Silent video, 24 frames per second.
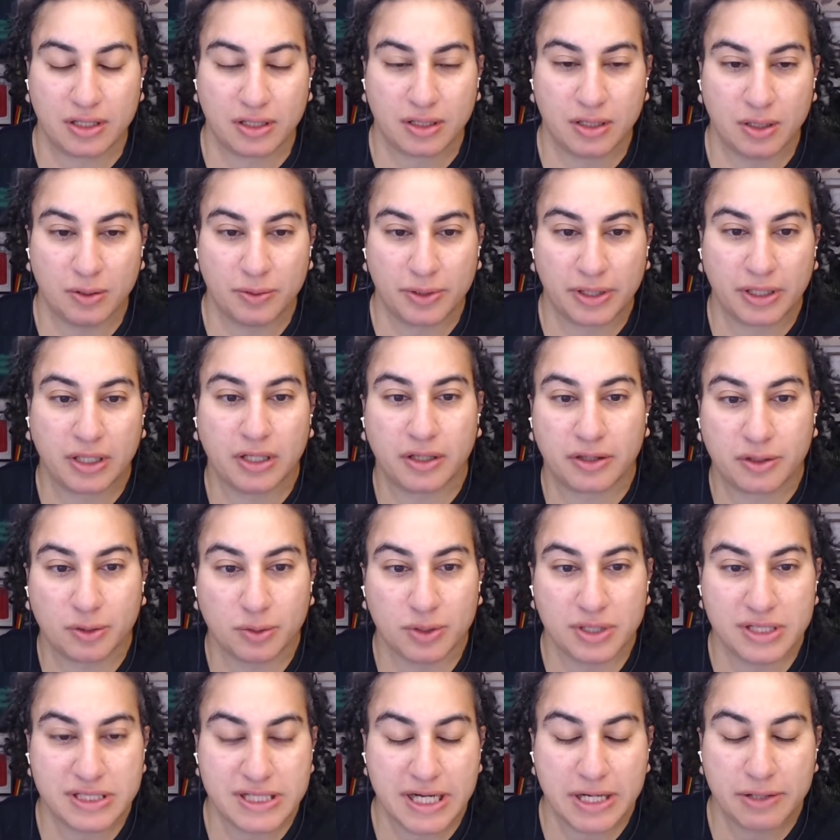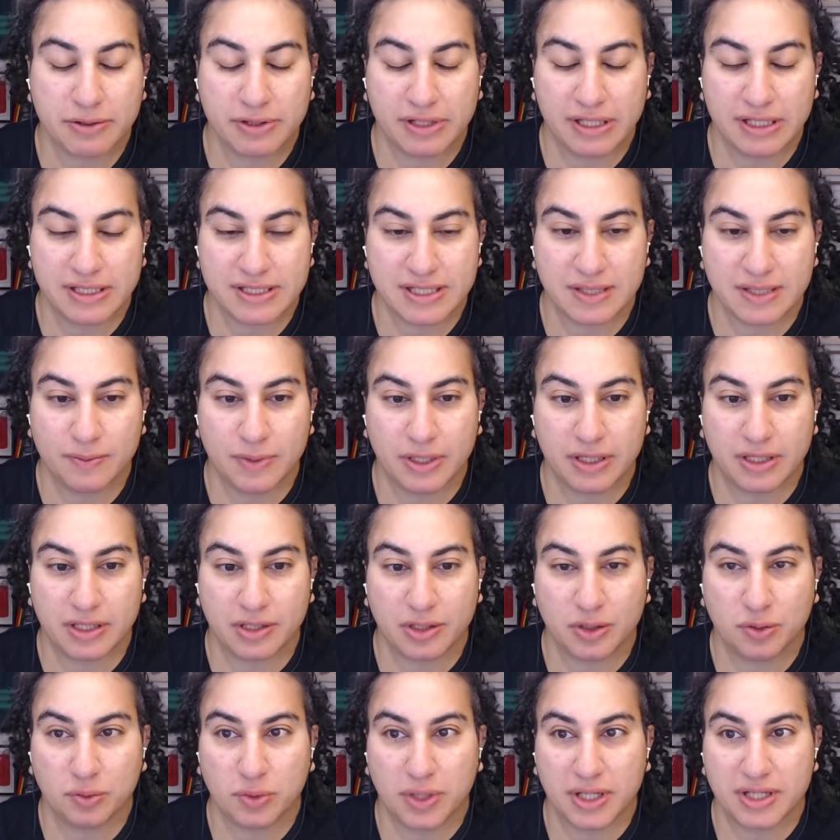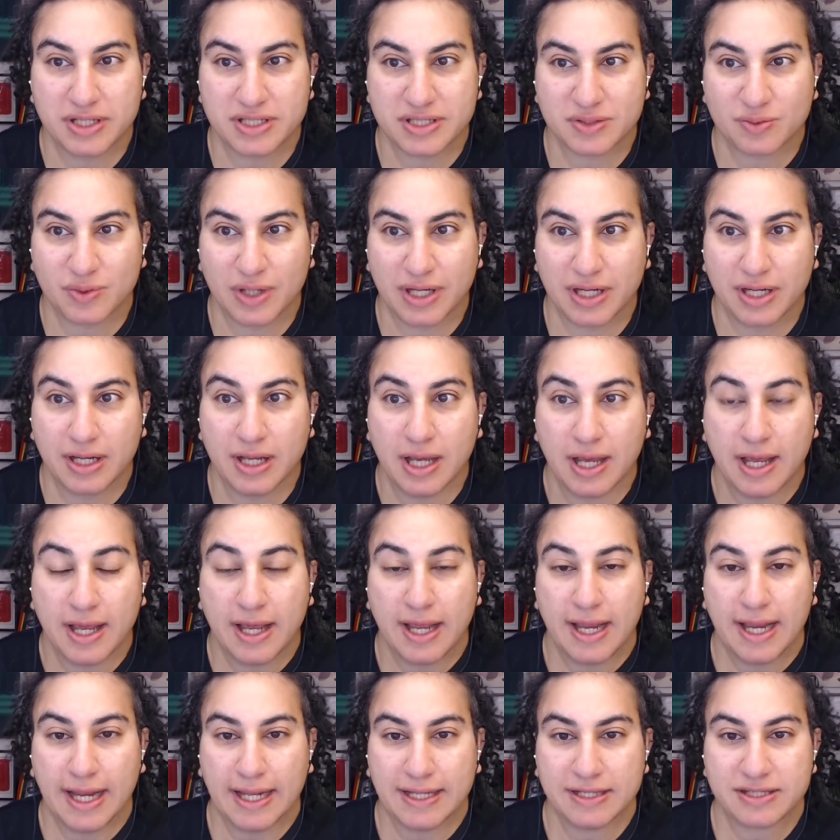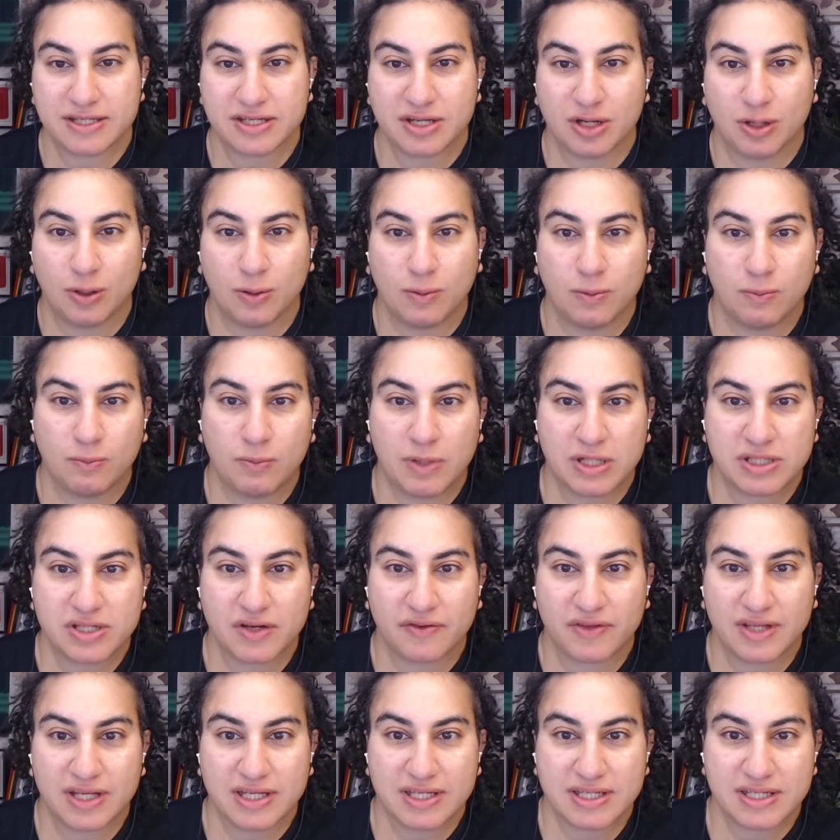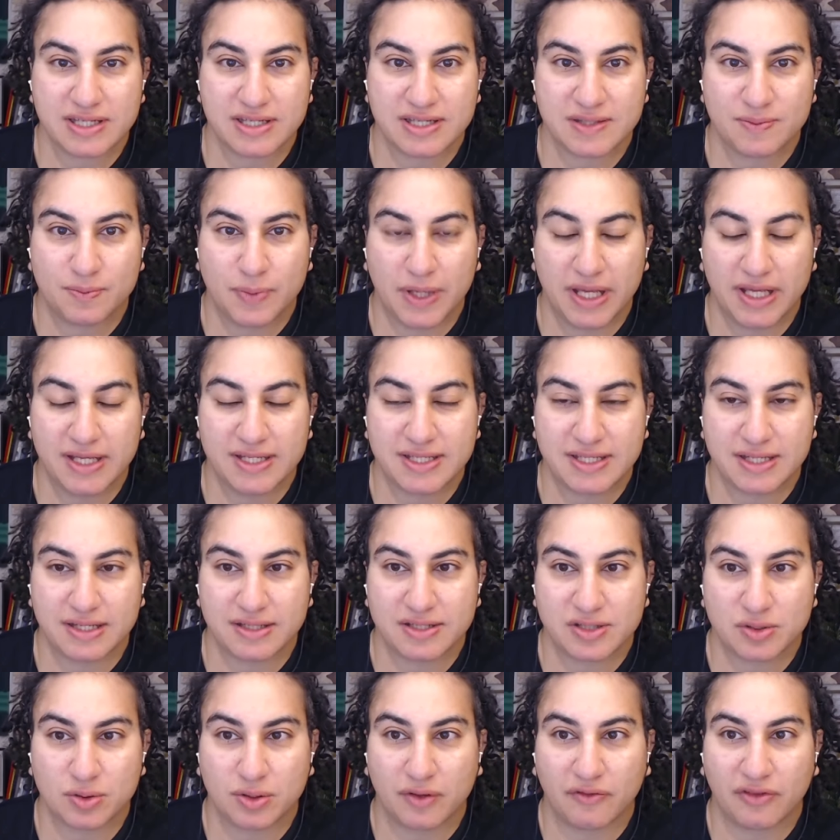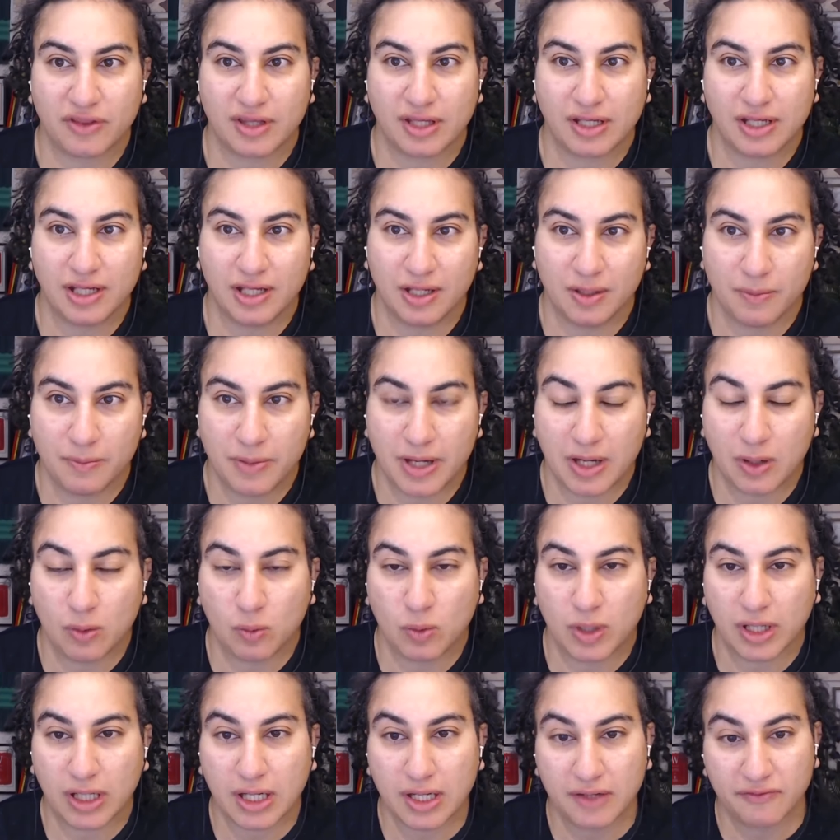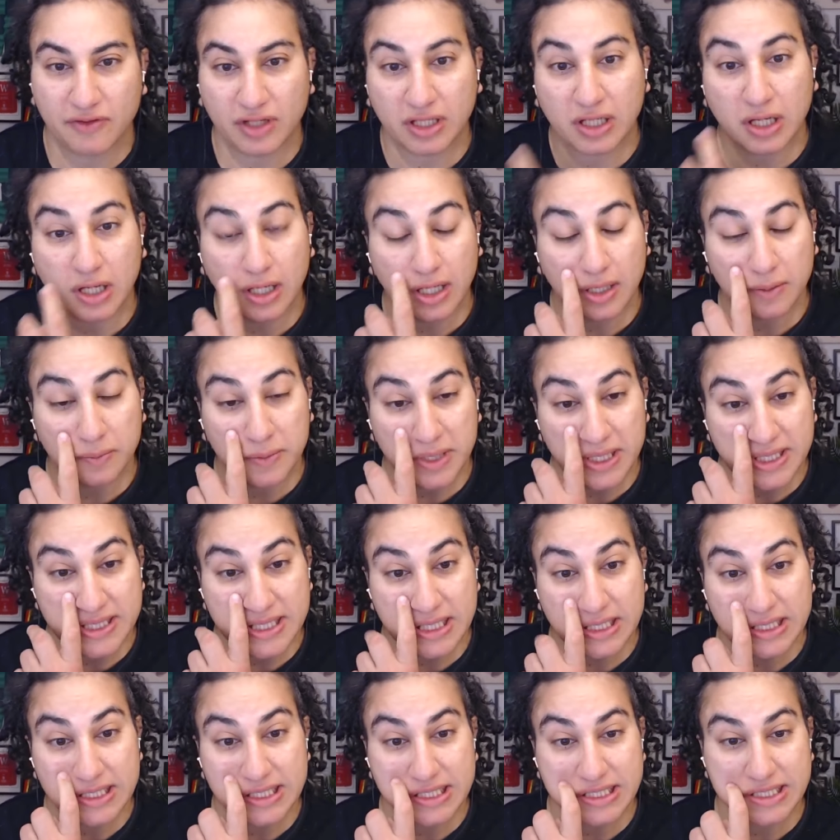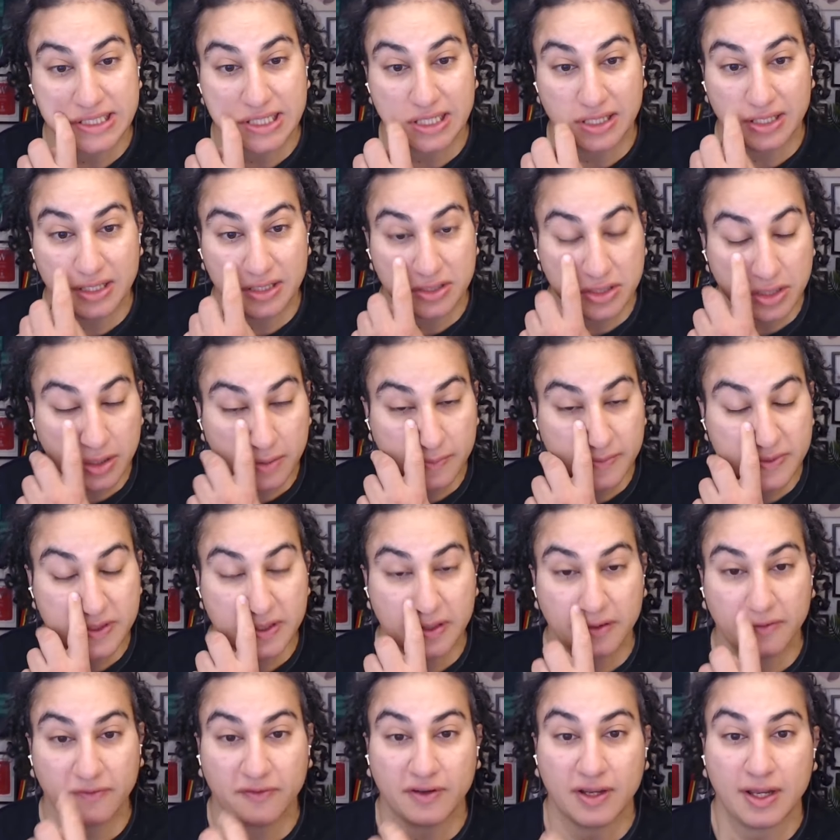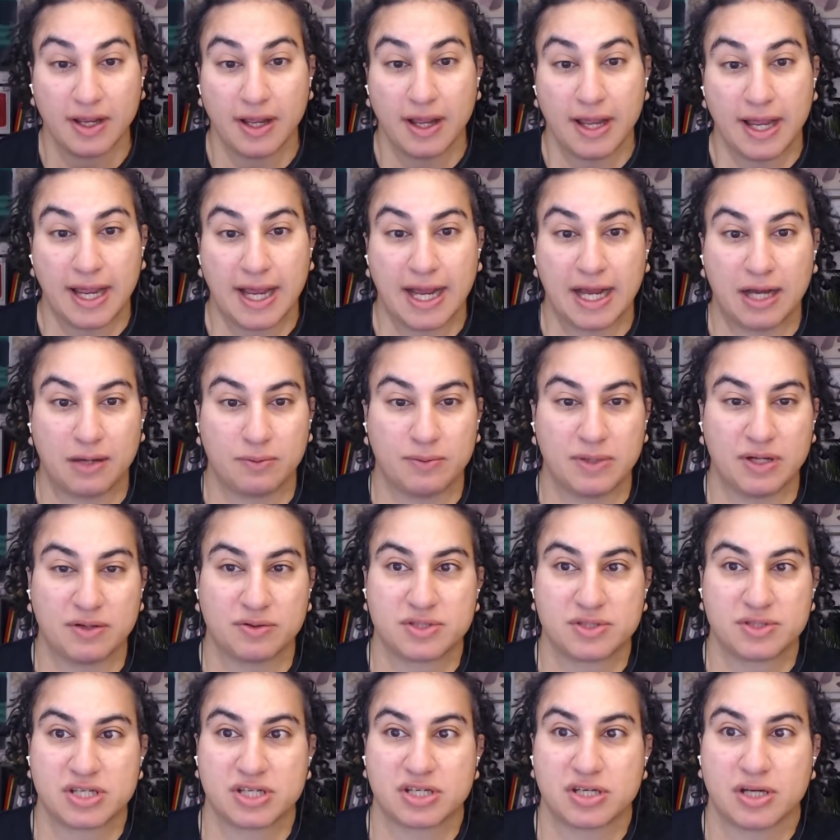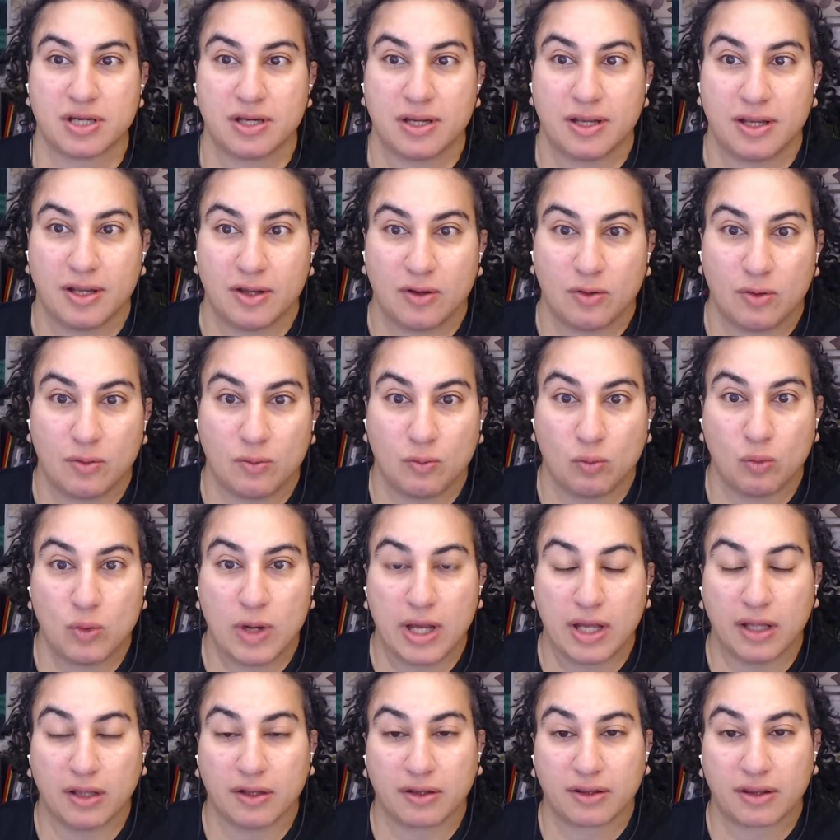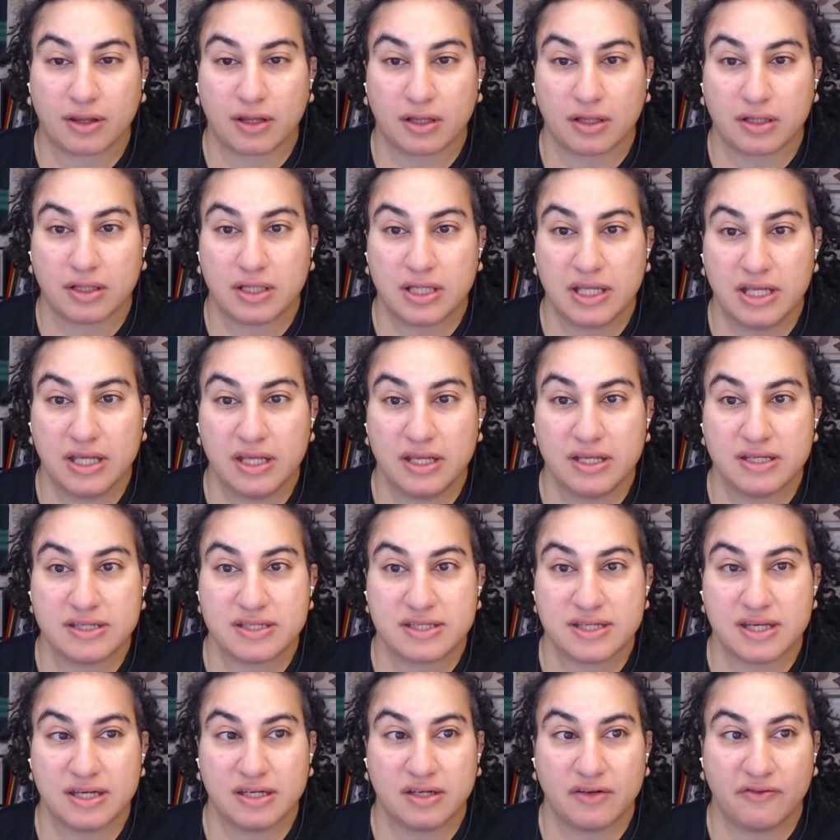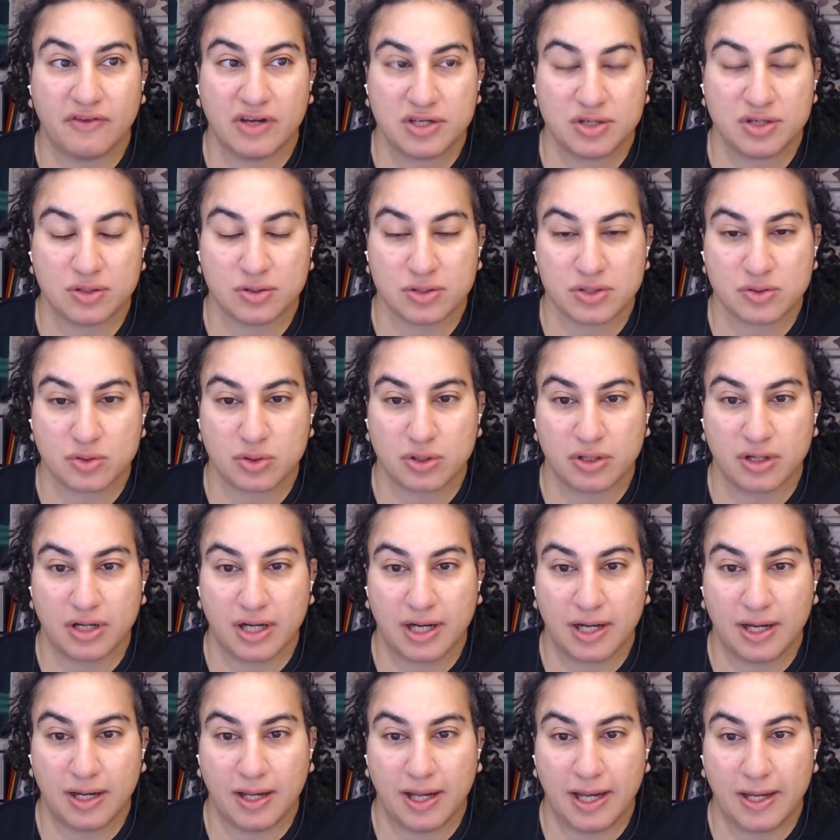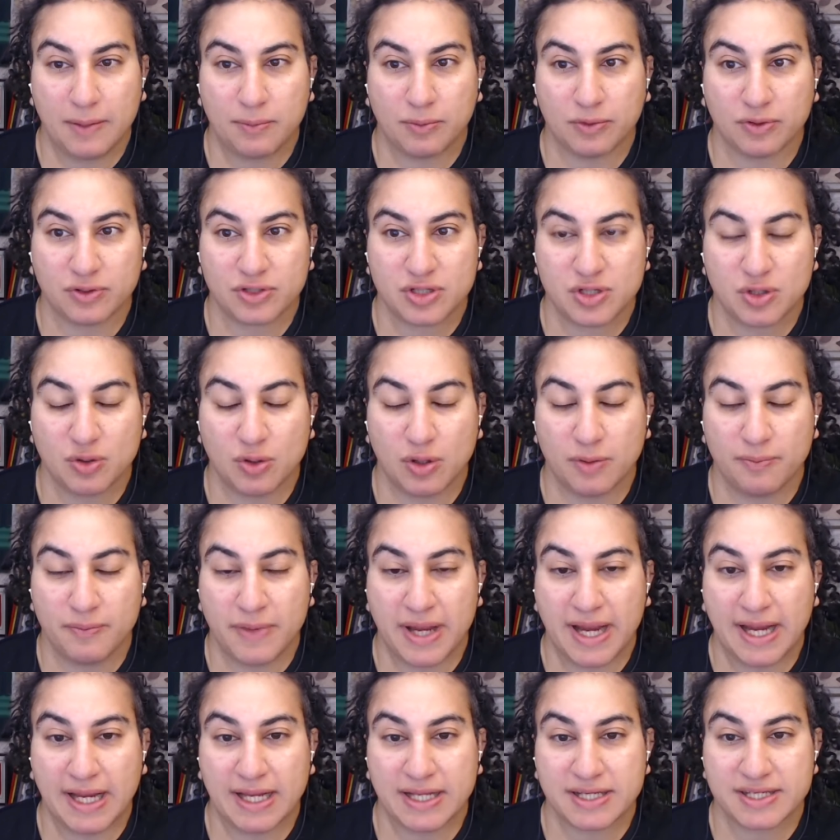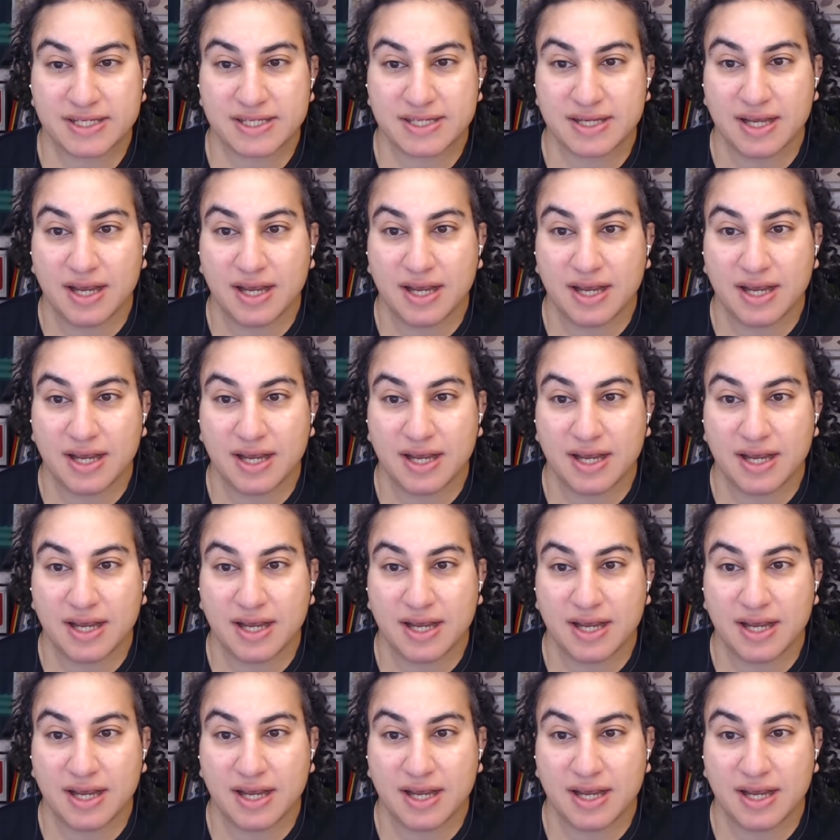growing authoritarianism in the U.S. Right, and so much of this is based in sort of thinking about what kind of economies existed in terms of how much wealth these individuals were able to amass